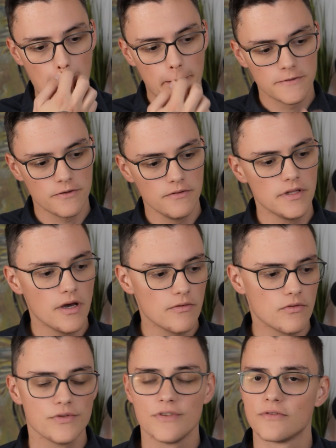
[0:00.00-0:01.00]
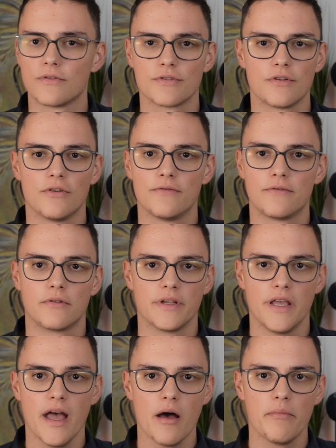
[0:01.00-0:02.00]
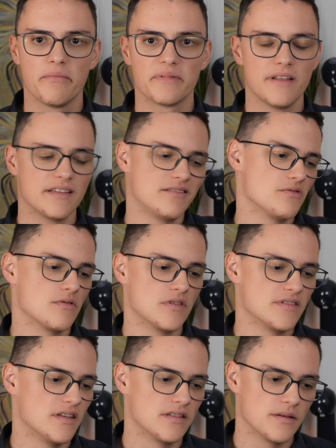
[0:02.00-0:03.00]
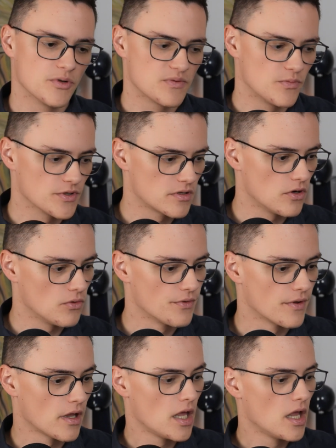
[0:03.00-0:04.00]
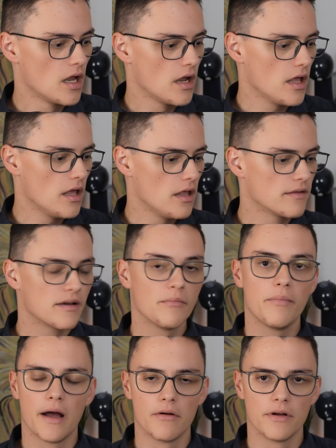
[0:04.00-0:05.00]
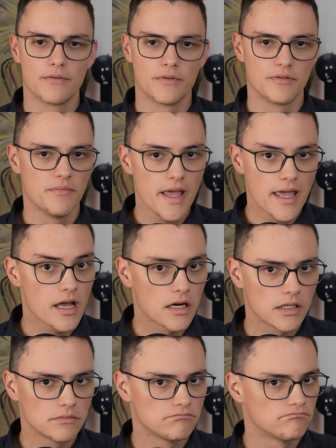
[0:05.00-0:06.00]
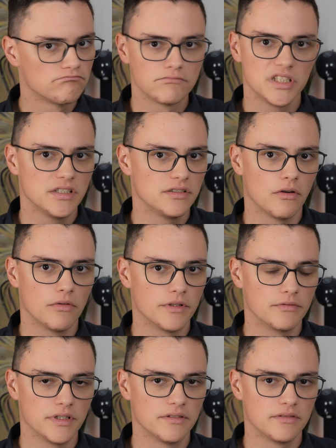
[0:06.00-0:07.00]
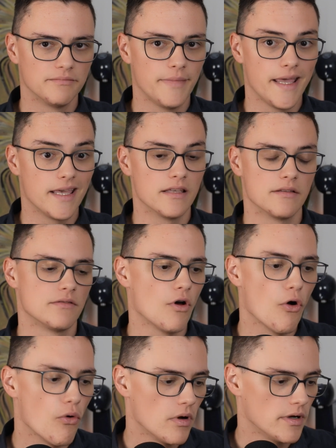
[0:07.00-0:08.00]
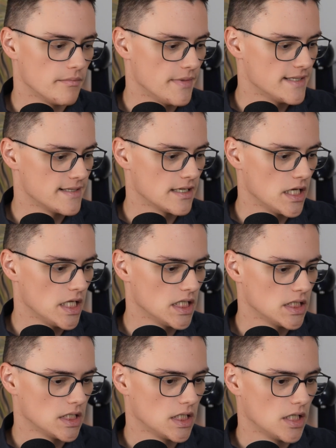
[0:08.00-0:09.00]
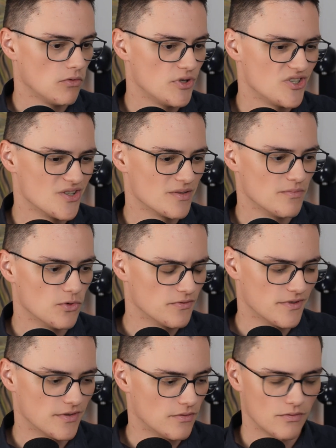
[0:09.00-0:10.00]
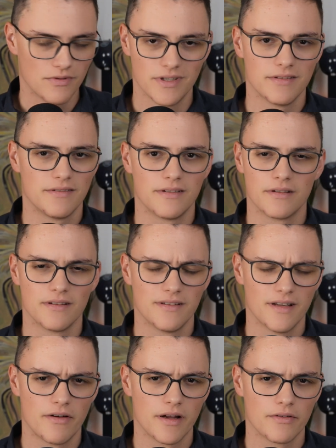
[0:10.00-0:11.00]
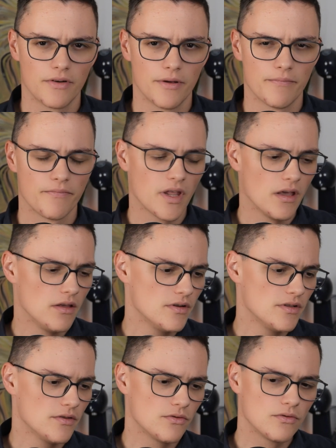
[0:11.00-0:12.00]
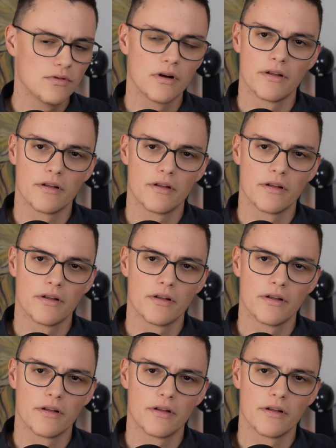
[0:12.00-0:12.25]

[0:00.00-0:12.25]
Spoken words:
So you download the source code for the app, that's usually C++ code, and compile it with make, install it with make install, basically, which just moves it to a certain directory. You needed to do a